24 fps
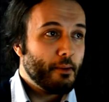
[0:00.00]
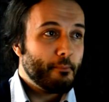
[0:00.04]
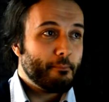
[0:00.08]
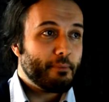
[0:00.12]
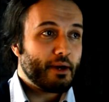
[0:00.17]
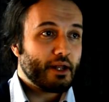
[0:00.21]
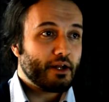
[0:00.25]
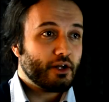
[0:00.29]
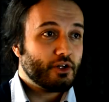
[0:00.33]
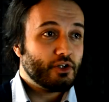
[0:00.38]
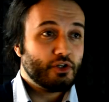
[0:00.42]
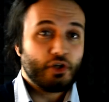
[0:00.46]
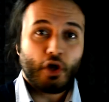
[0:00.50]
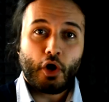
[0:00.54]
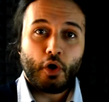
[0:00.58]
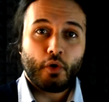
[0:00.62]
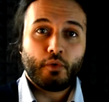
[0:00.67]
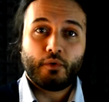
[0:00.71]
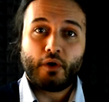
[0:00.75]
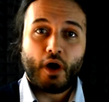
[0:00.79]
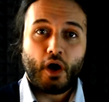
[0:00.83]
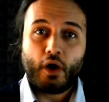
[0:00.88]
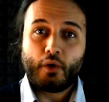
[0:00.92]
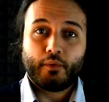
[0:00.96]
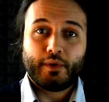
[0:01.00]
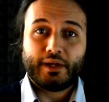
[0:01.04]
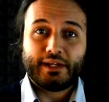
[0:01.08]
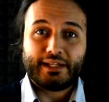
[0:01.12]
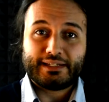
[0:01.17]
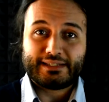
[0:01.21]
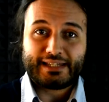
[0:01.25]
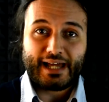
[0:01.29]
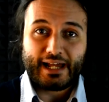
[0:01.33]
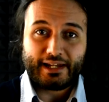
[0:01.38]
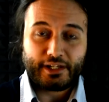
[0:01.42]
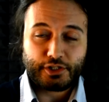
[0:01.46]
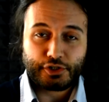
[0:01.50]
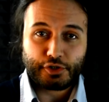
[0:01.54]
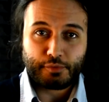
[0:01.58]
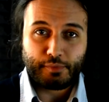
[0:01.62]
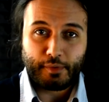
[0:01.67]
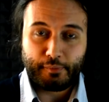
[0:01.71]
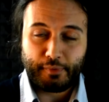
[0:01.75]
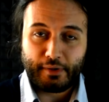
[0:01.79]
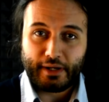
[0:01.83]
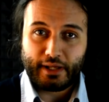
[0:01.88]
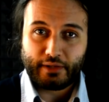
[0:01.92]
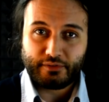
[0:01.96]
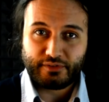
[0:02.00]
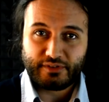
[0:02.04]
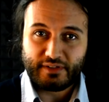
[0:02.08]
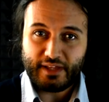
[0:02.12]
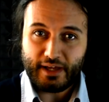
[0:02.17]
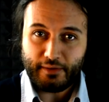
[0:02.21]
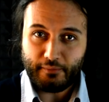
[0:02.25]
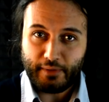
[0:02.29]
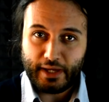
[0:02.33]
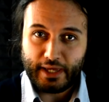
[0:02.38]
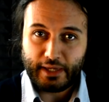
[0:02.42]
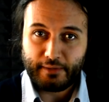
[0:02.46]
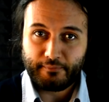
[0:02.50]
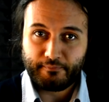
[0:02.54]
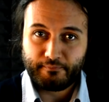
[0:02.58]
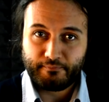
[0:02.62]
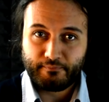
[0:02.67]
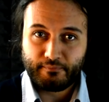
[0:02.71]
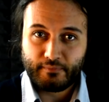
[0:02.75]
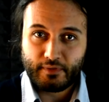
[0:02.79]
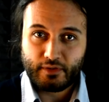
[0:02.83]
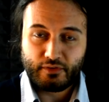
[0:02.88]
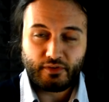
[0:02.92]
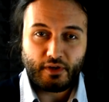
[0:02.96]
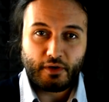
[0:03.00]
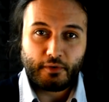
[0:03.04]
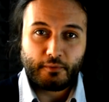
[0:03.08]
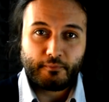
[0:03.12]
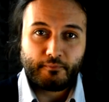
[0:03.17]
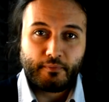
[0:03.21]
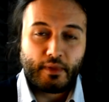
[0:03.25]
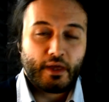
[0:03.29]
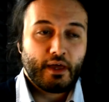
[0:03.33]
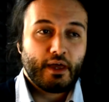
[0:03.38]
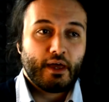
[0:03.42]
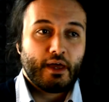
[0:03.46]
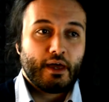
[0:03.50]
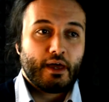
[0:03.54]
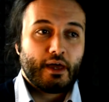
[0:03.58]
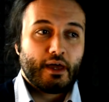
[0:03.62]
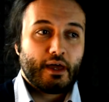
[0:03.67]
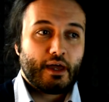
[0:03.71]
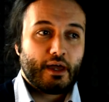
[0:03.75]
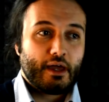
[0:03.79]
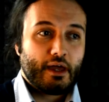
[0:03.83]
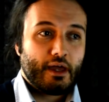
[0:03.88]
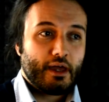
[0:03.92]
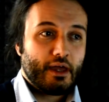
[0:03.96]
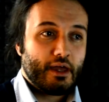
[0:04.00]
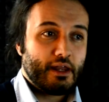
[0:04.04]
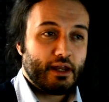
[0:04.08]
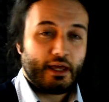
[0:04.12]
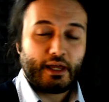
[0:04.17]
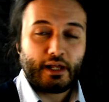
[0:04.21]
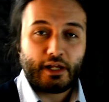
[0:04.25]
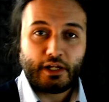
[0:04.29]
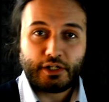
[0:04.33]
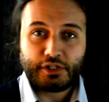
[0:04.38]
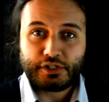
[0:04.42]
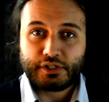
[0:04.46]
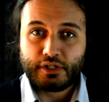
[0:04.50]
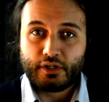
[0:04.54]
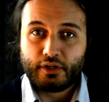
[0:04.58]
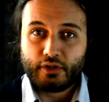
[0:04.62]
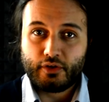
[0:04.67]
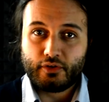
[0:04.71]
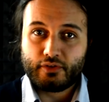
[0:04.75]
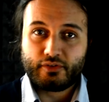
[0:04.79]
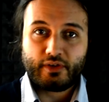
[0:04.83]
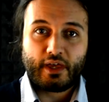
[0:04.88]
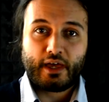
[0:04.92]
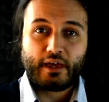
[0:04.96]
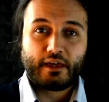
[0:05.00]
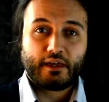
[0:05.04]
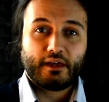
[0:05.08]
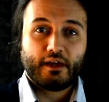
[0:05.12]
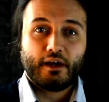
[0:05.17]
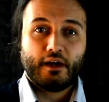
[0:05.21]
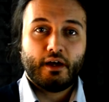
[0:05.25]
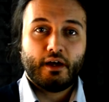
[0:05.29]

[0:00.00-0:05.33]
but no O in Italian should be pronounced that way. So, in English, you say